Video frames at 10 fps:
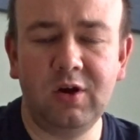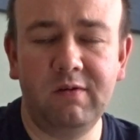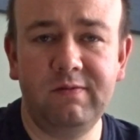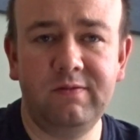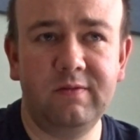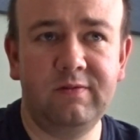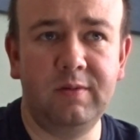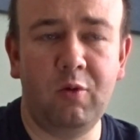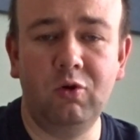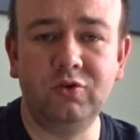off
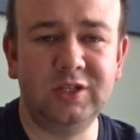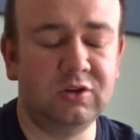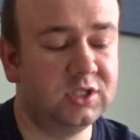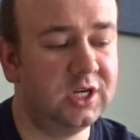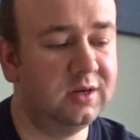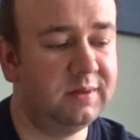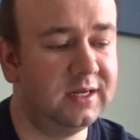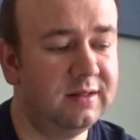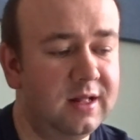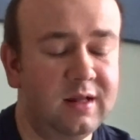for ordering in
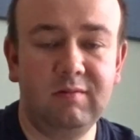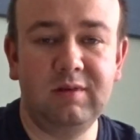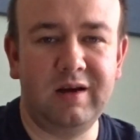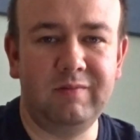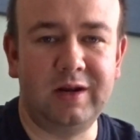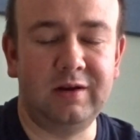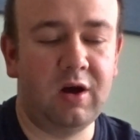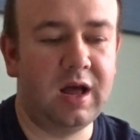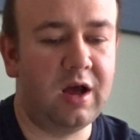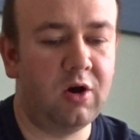October when
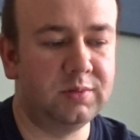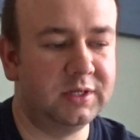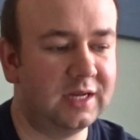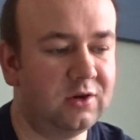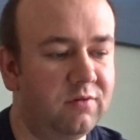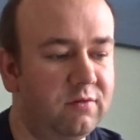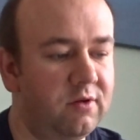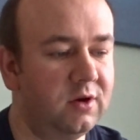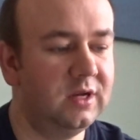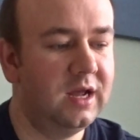Octopus had an offer
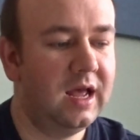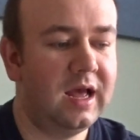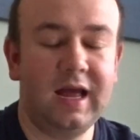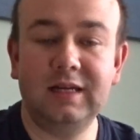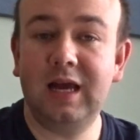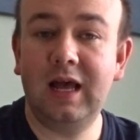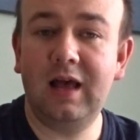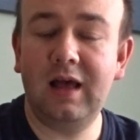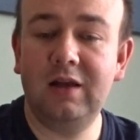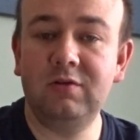on. I had
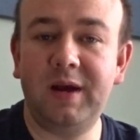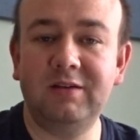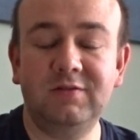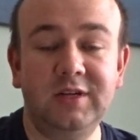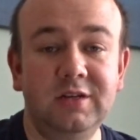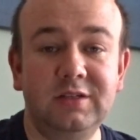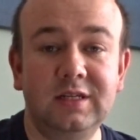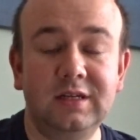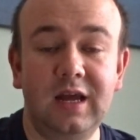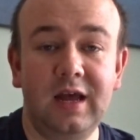£100 for
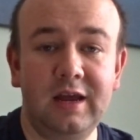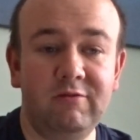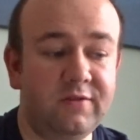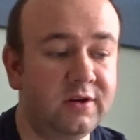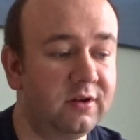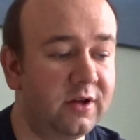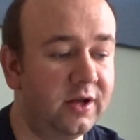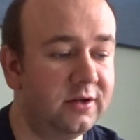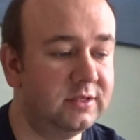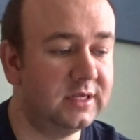using a referral
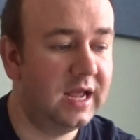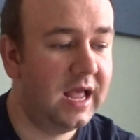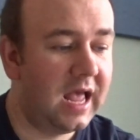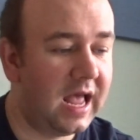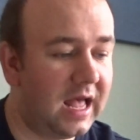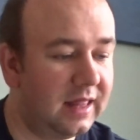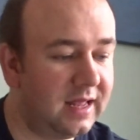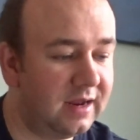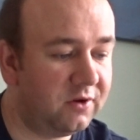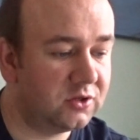code. And
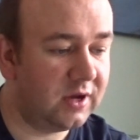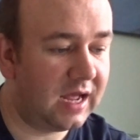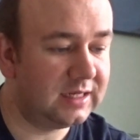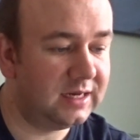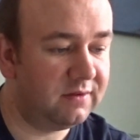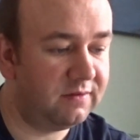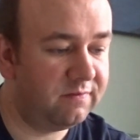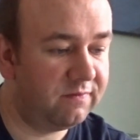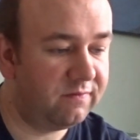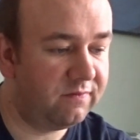then I've also had another
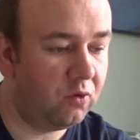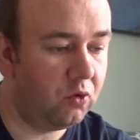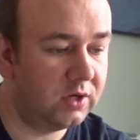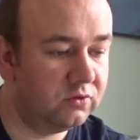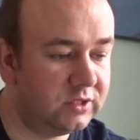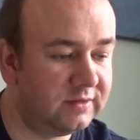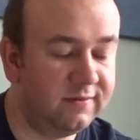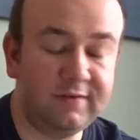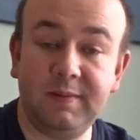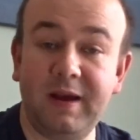
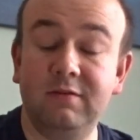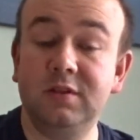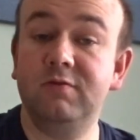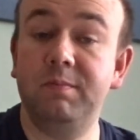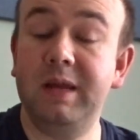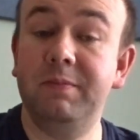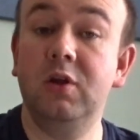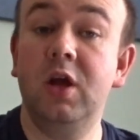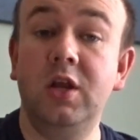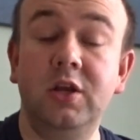£450 from
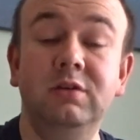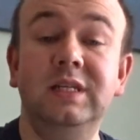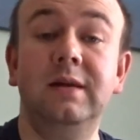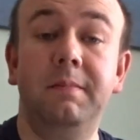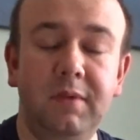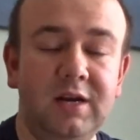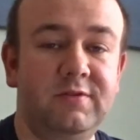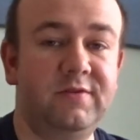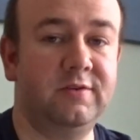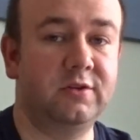people using my
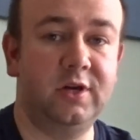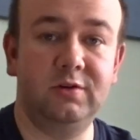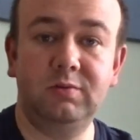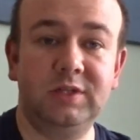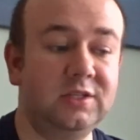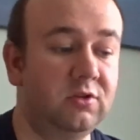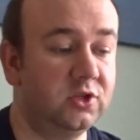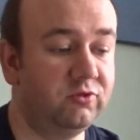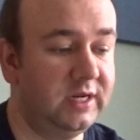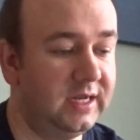referral code, which is on
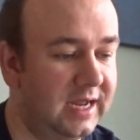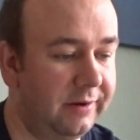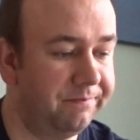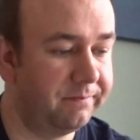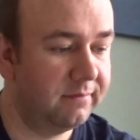the screen now.